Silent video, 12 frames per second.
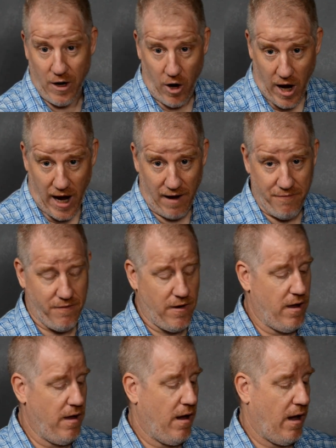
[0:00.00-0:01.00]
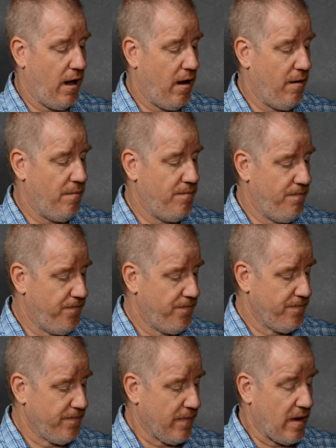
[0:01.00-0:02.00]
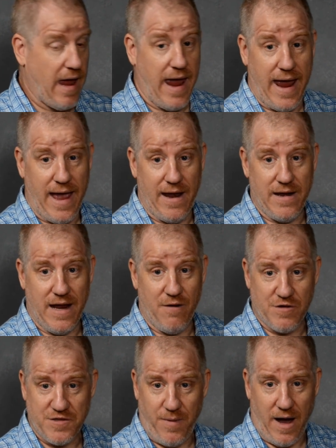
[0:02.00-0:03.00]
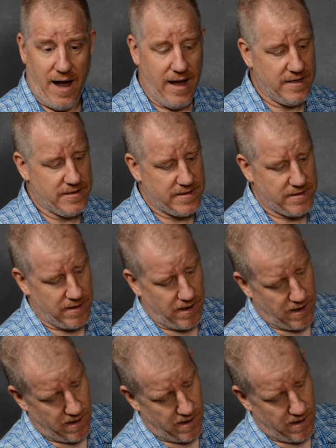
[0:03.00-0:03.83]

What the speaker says: off. And in response,